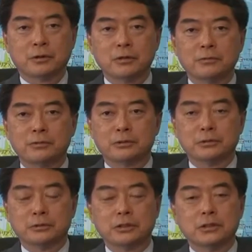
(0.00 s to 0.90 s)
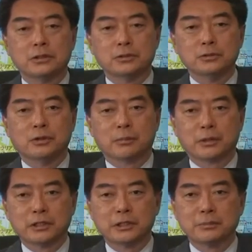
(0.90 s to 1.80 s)
all over the world who are
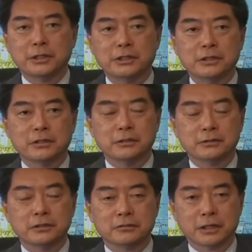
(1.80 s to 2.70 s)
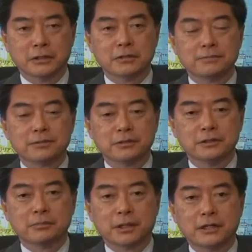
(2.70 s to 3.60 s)
participating in this event,
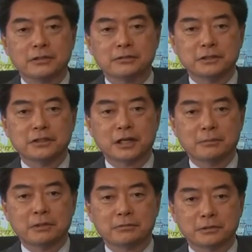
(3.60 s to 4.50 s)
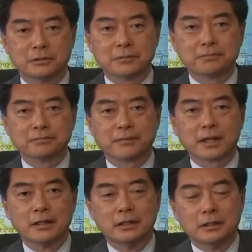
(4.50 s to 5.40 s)
despite the time difference.
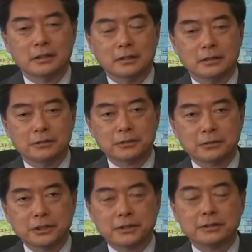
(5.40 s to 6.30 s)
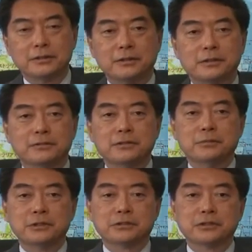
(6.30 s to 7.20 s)
This week, the
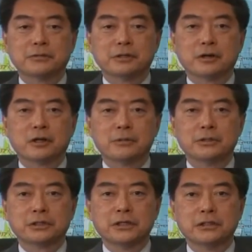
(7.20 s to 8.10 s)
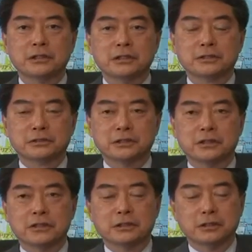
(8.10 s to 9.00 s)
Ministry of Economy, Trade and Industry
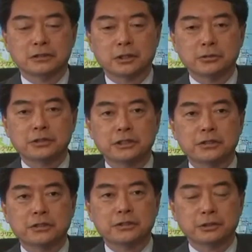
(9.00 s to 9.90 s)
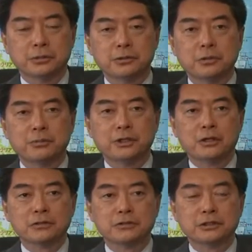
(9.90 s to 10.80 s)
is hosting Tokyo
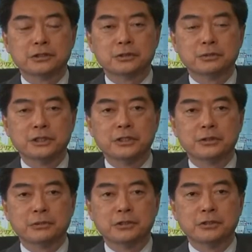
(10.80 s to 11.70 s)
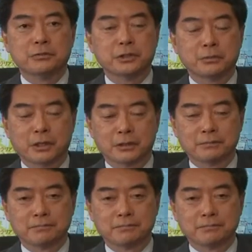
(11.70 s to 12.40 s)
Beyond Zero Week 2021,